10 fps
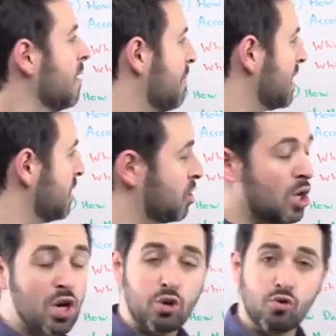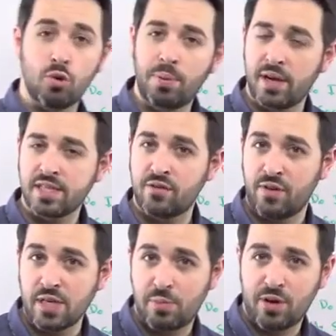message. Google Plus and
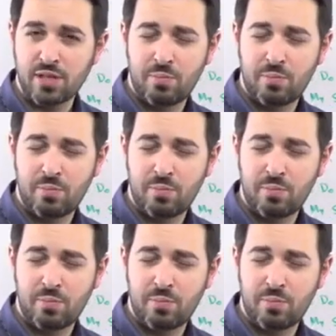Facebook is